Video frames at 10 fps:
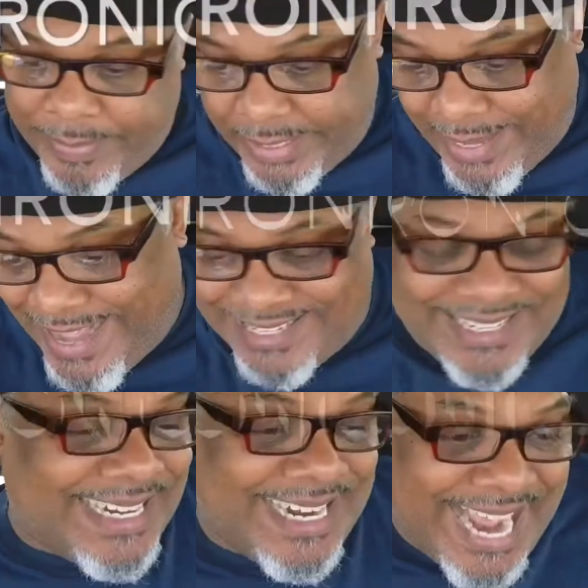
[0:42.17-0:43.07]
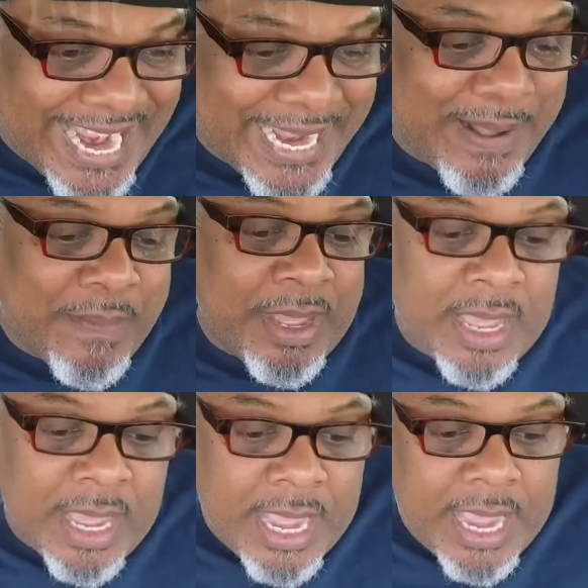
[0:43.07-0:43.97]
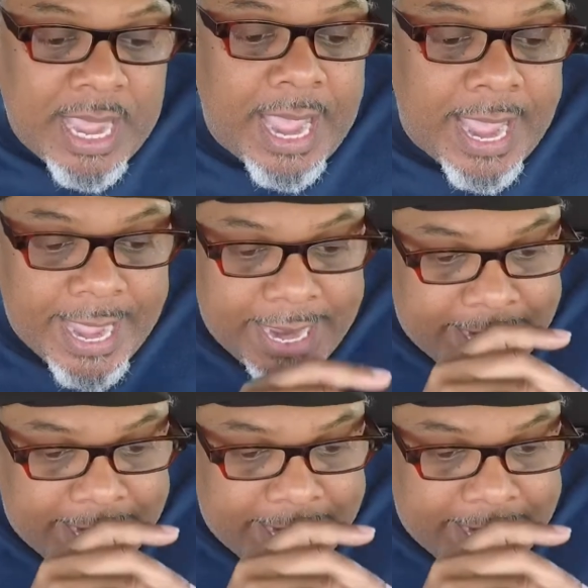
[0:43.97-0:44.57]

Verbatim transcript: hence the name. And